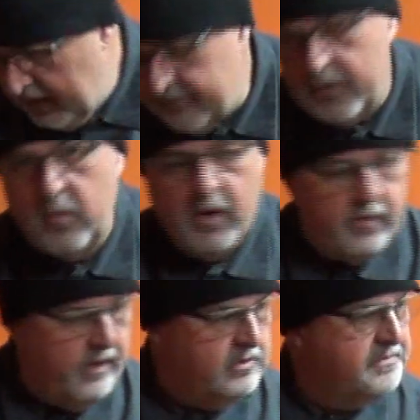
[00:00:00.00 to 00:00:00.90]

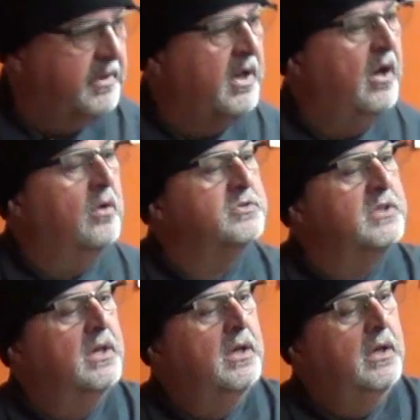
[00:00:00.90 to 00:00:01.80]
everywhere else,
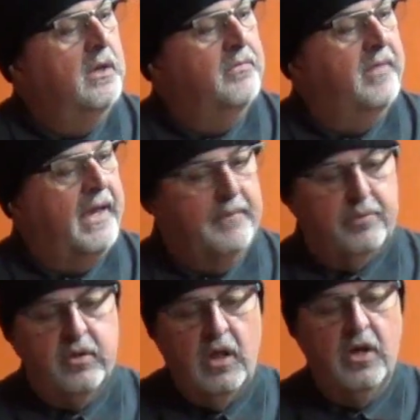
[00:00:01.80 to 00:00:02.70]
because they
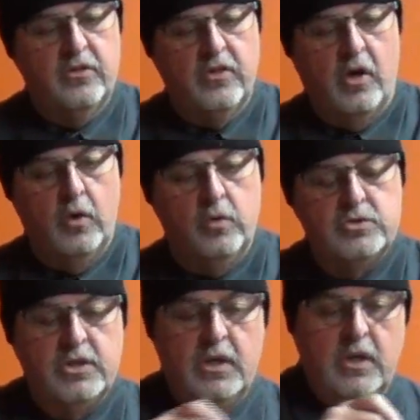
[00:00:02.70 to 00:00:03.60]
plug
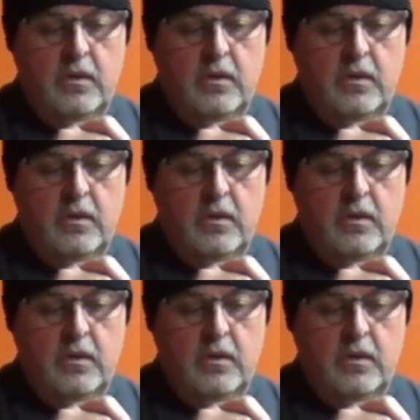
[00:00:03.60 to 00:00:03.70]
those